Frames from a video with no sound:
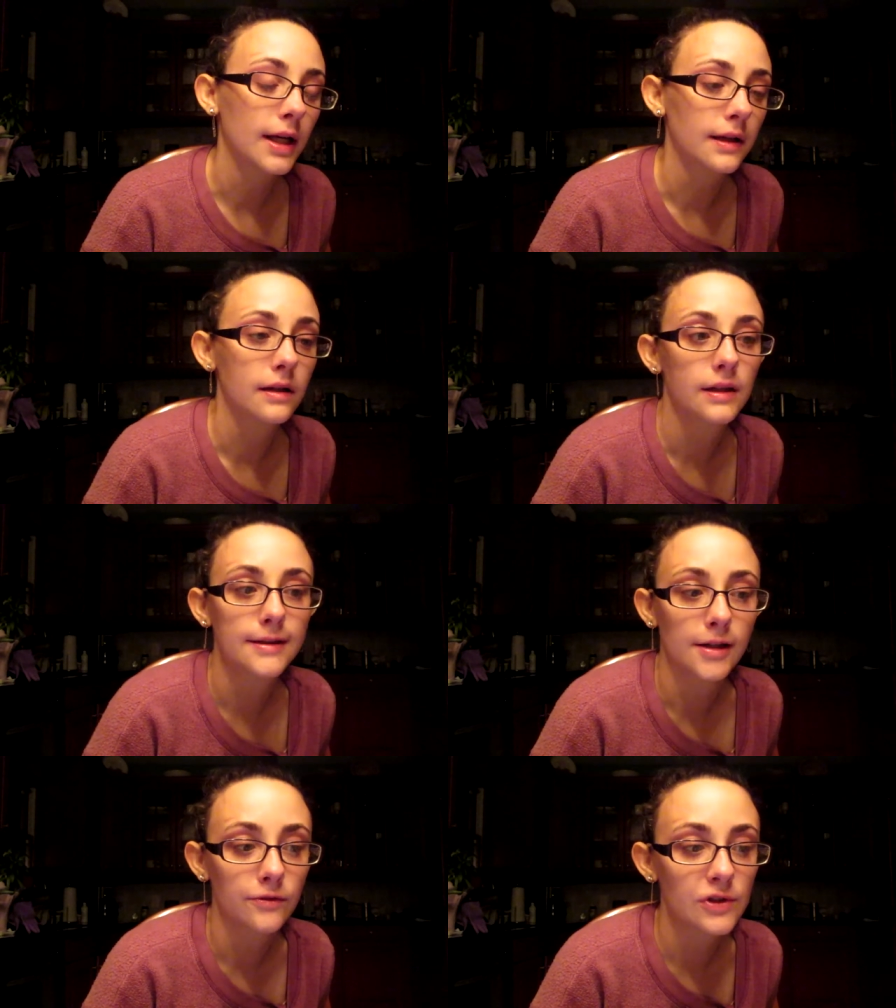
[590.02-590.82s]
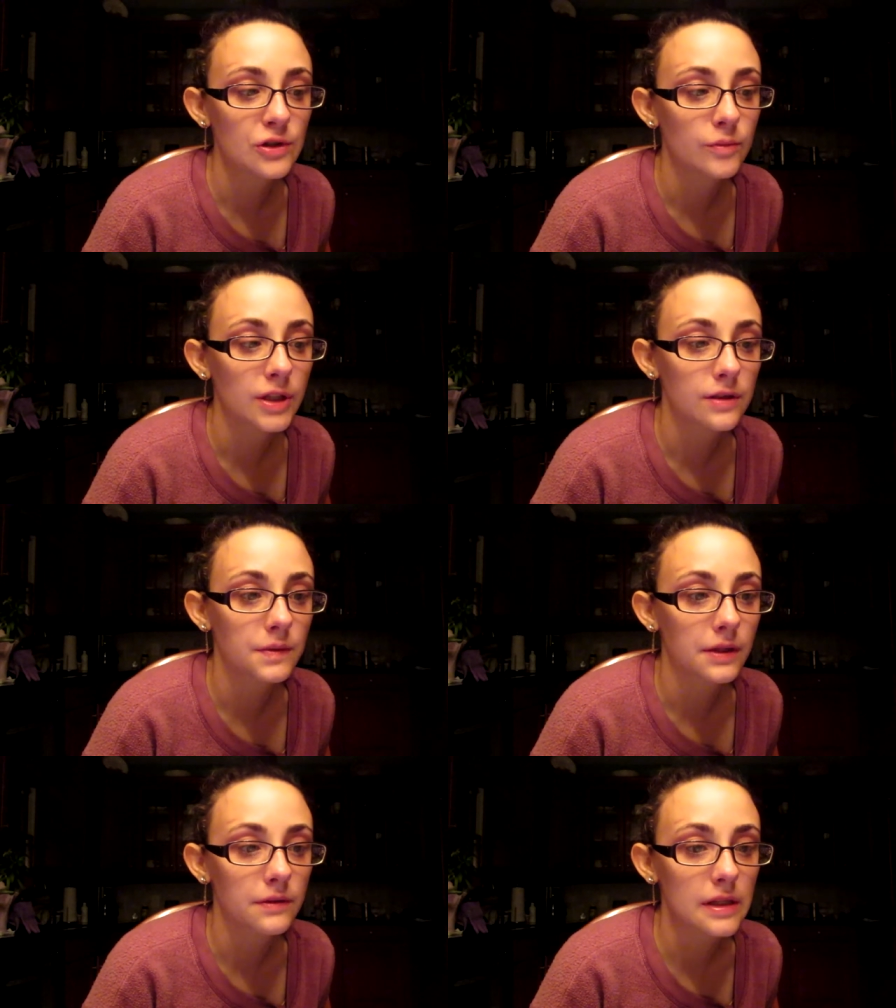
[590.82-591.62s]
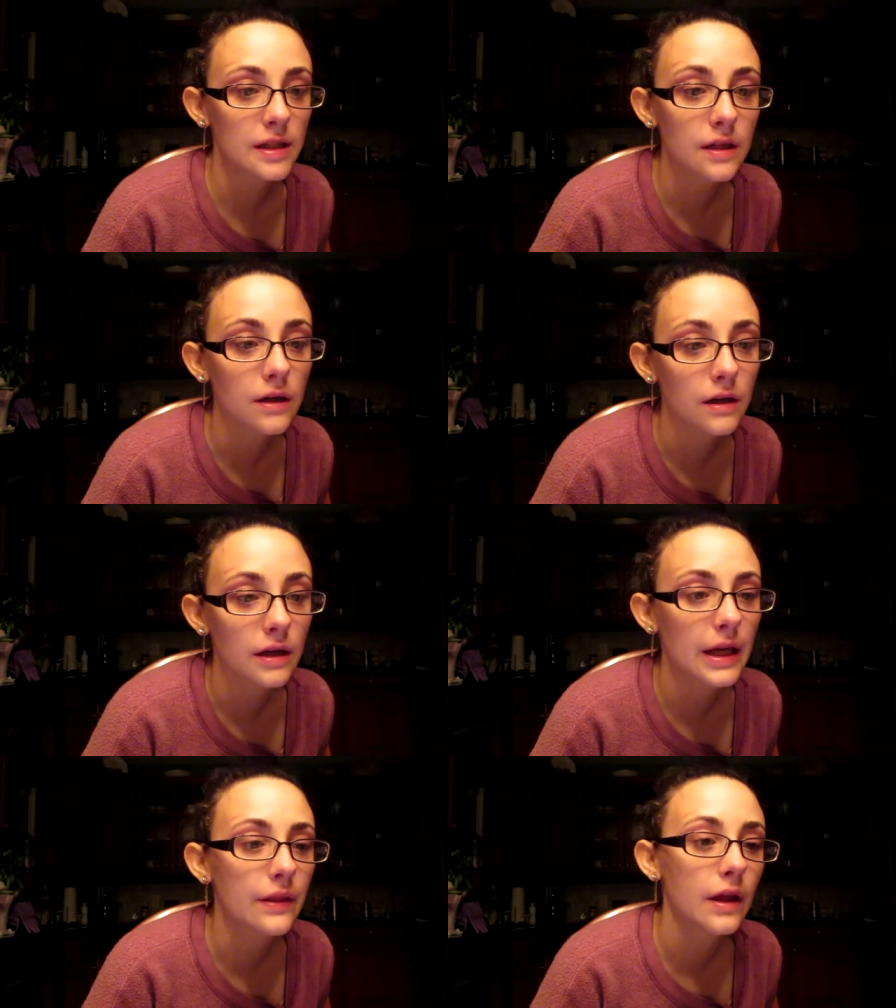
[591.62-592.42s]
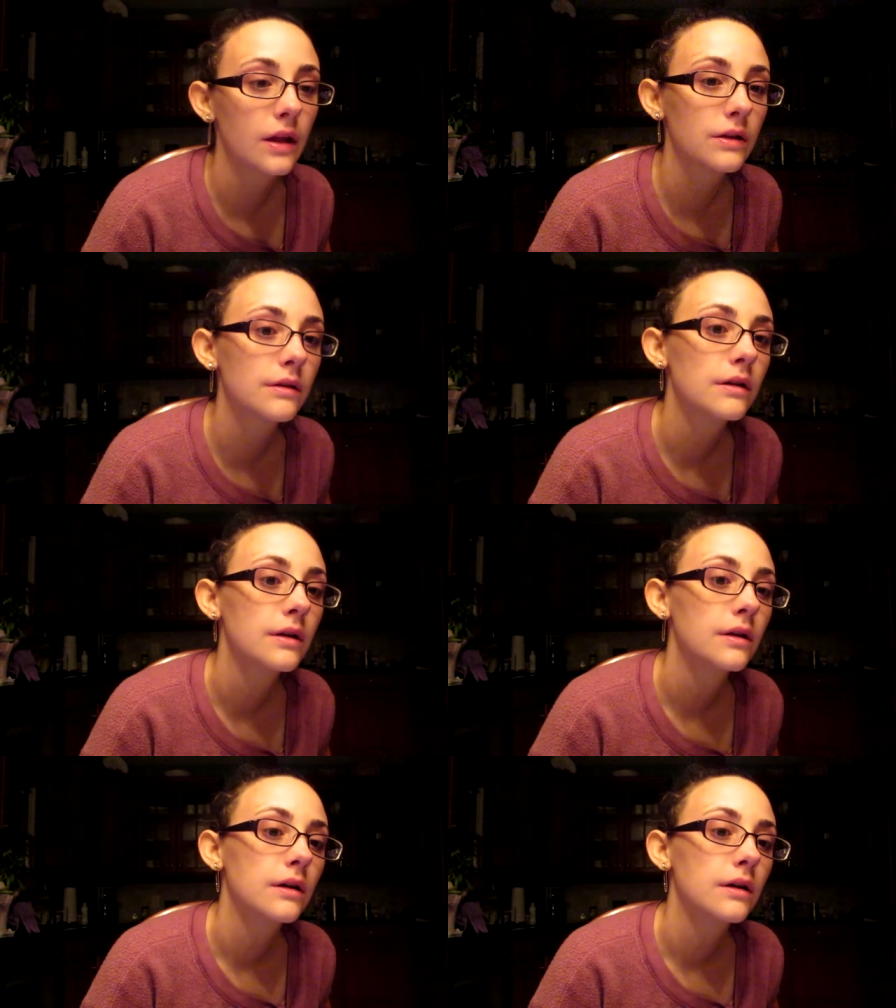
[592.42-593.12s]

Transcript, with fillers: I like laid down for 2 minutes when I was here, and then